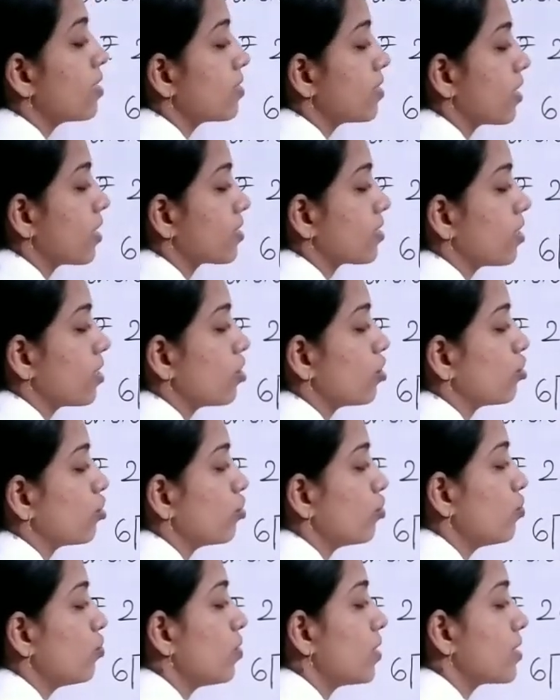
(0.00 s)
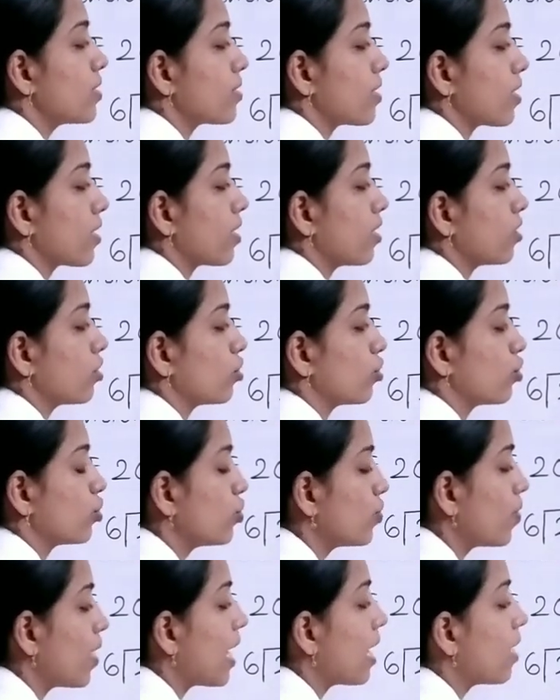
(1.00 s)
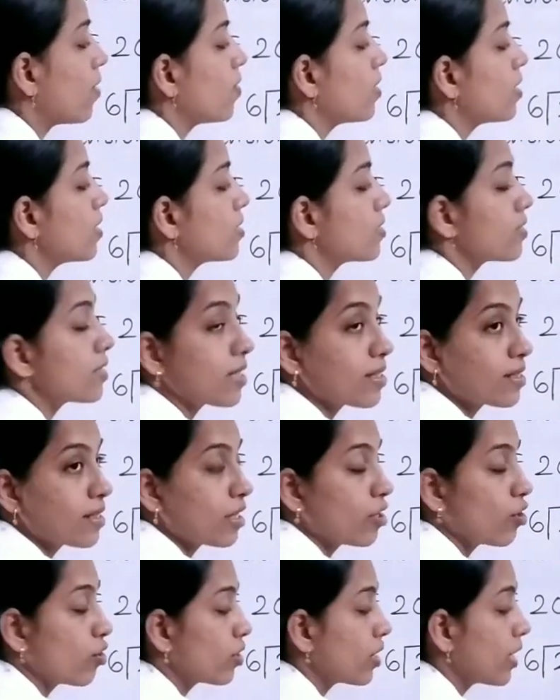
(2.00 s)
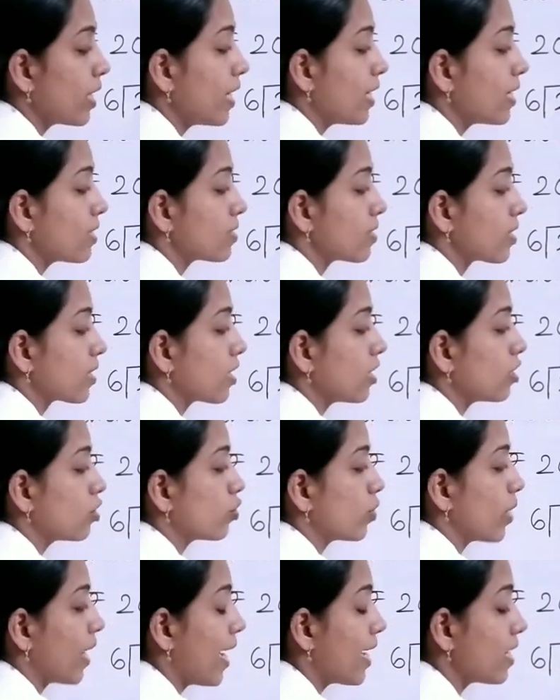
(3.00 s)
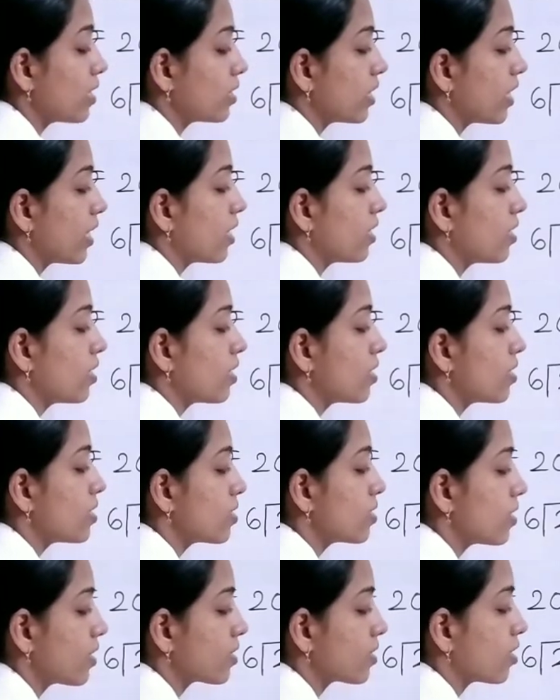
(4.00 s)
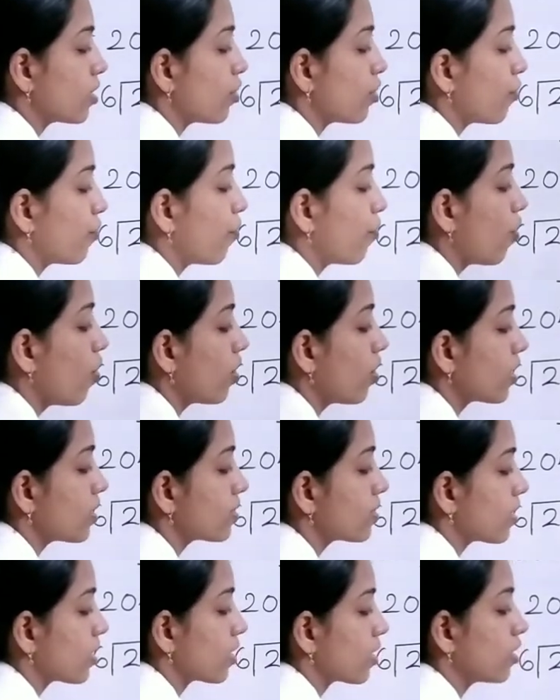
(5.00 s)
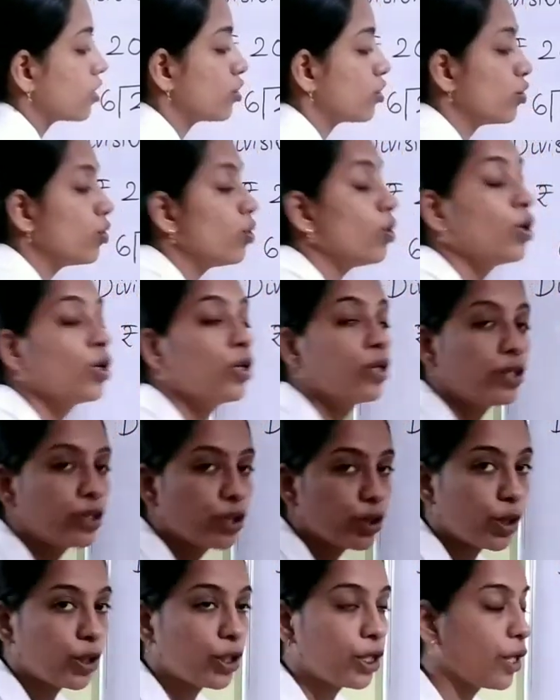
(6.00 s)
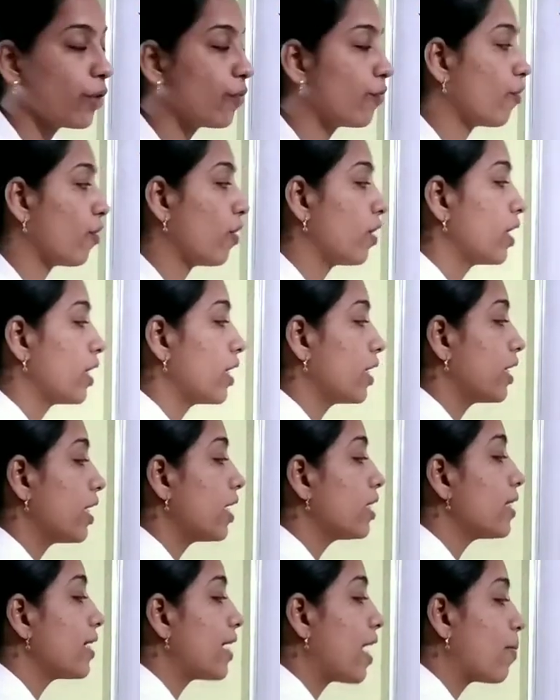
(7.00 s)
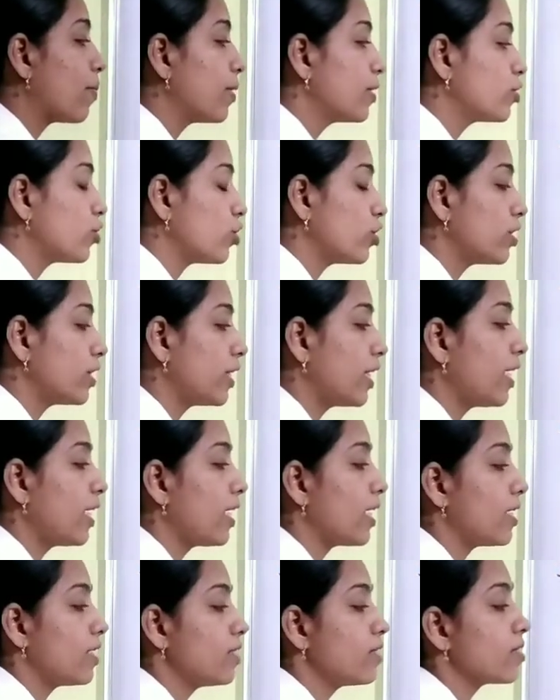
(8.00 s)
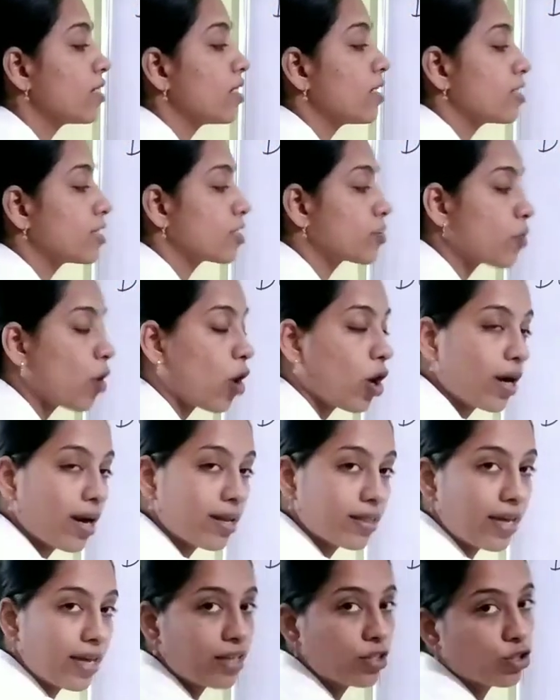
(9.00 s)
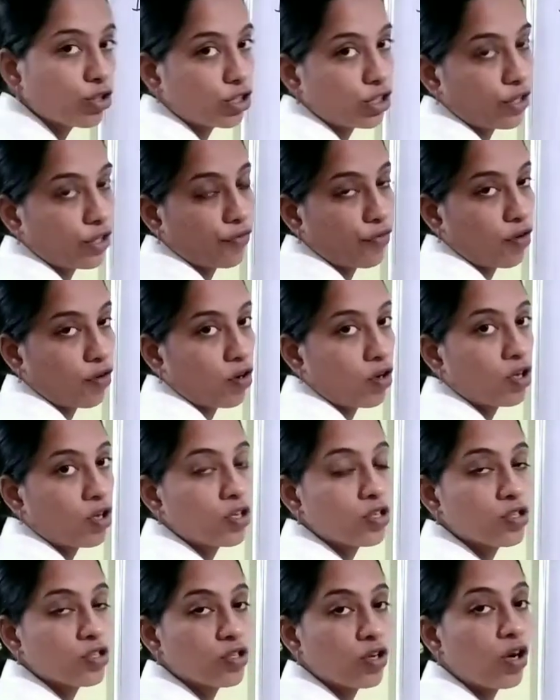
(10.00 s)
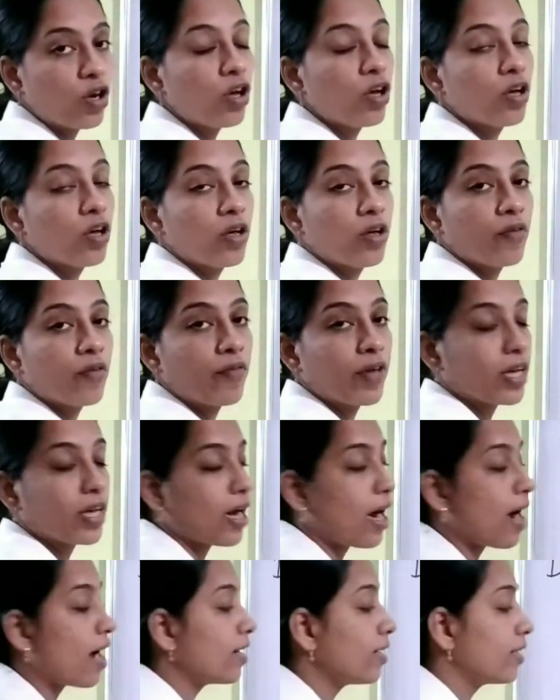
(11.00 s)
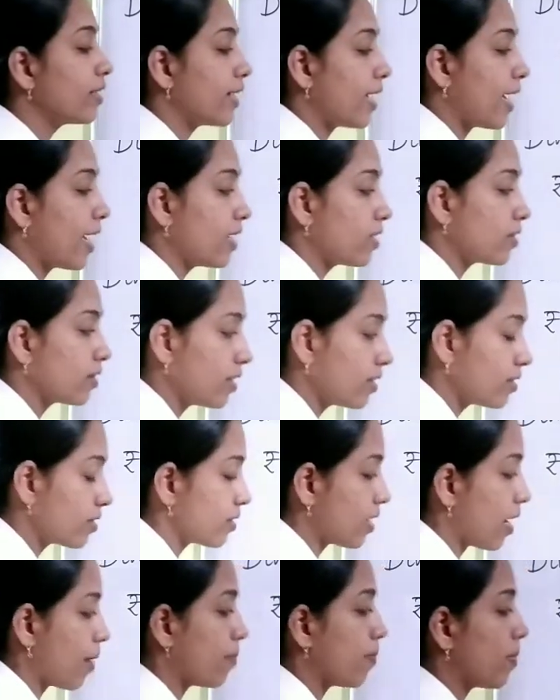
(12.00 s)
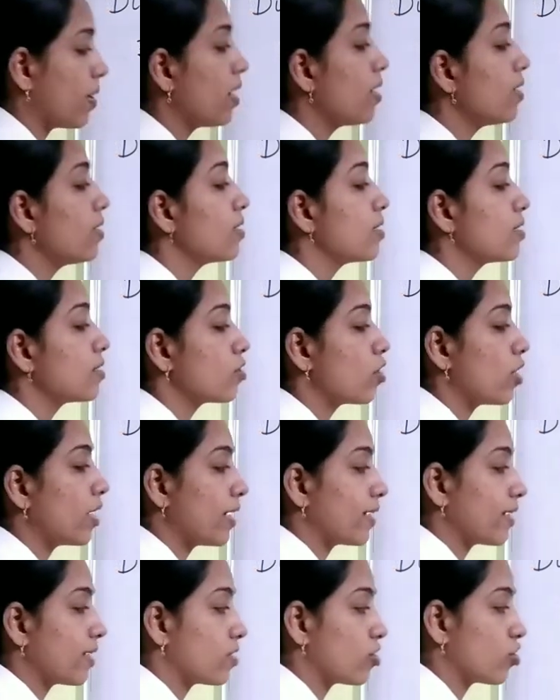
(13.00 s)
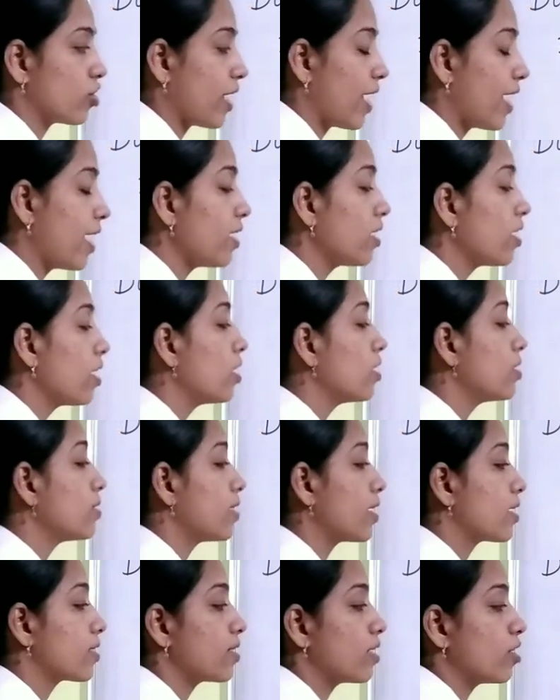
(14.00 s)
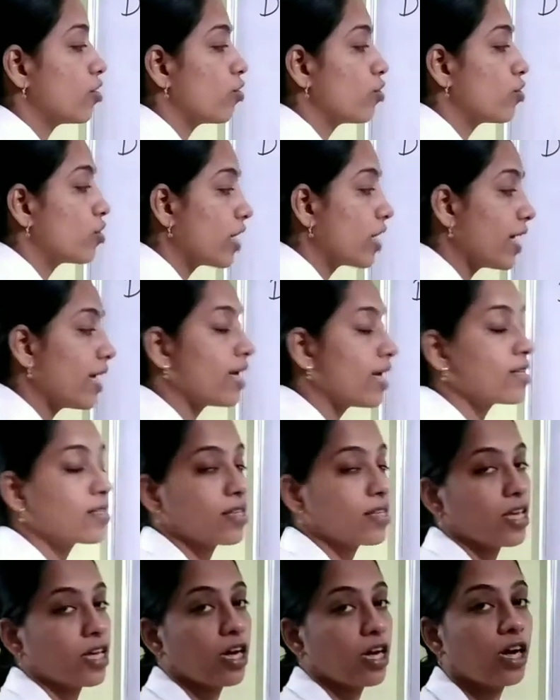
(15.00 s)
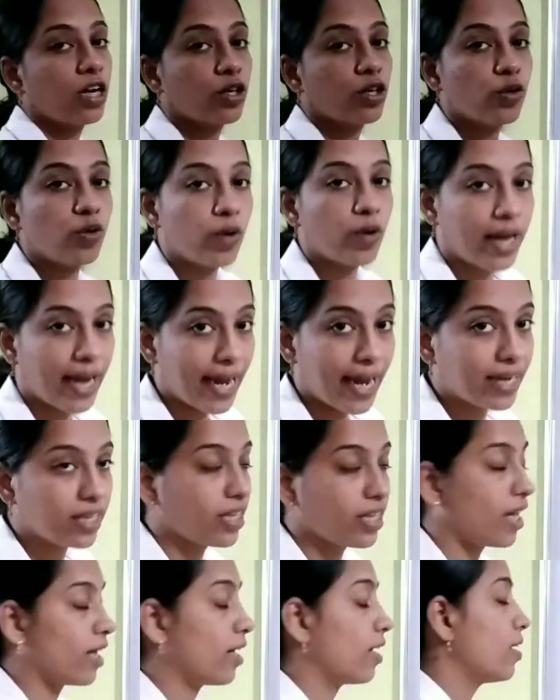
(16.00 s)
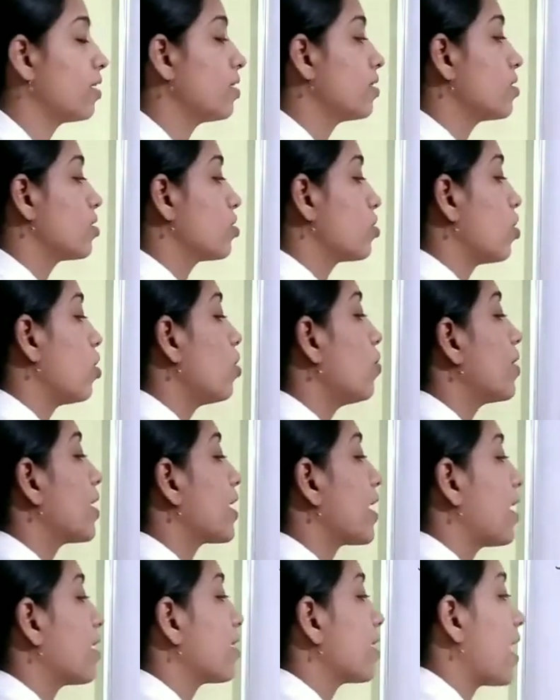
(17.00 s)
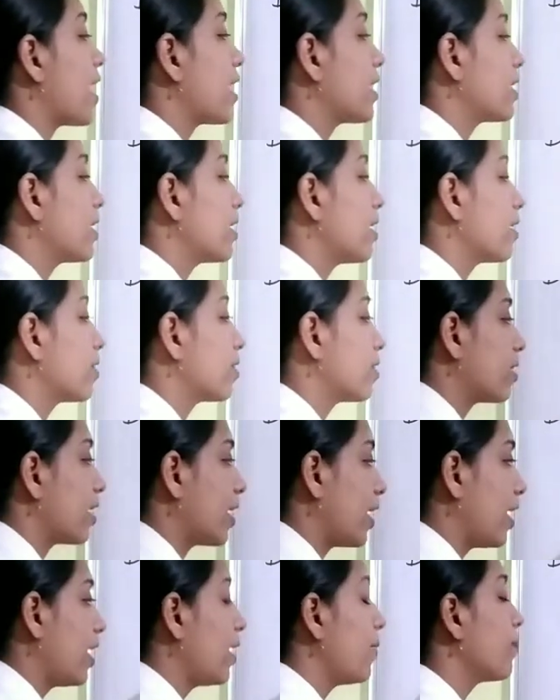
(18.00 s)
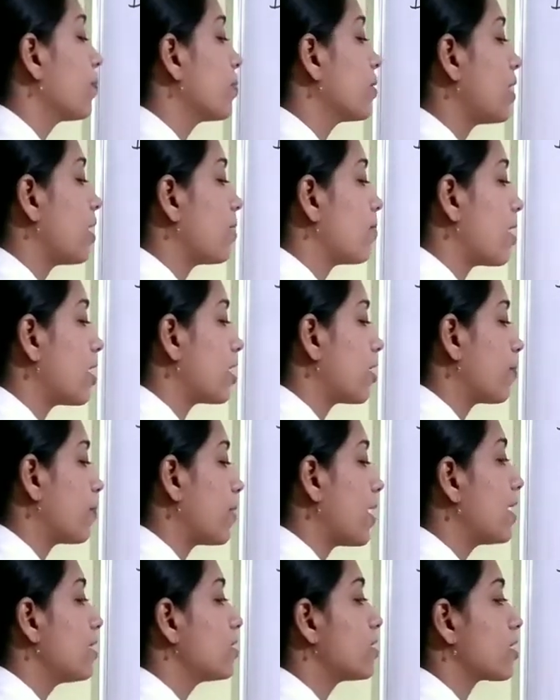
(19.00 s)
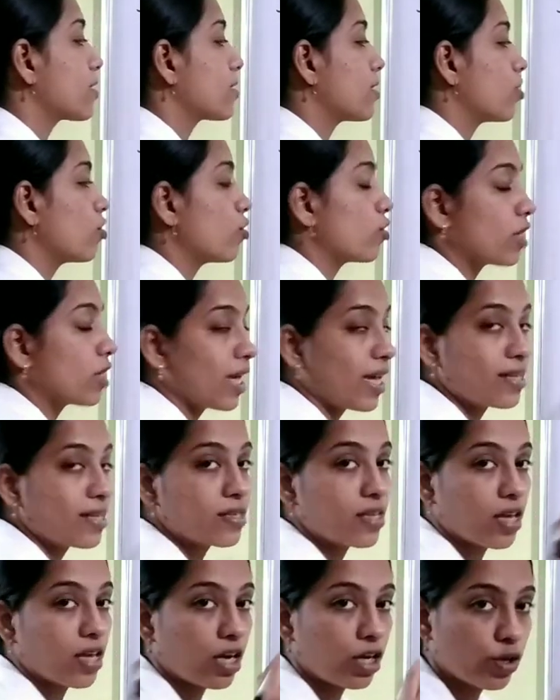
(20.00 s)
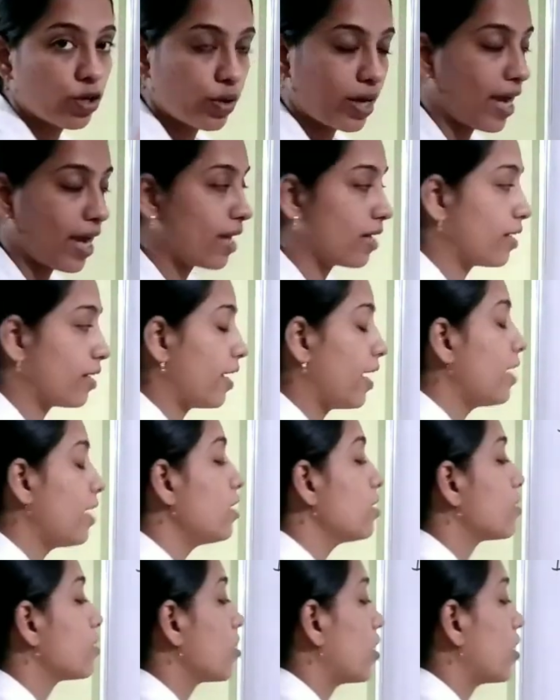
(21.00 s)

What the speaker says: 6 into 2 is equal to 12. 6 into 3 is equal to 18. 6 into 4 is equal to 24. Here the number 20 is smaller than 24. So we can't take this number. So let us take 6 into 3 is equal to 18. So we can write here 3. Then multiply 6 into 3 is equal to 18.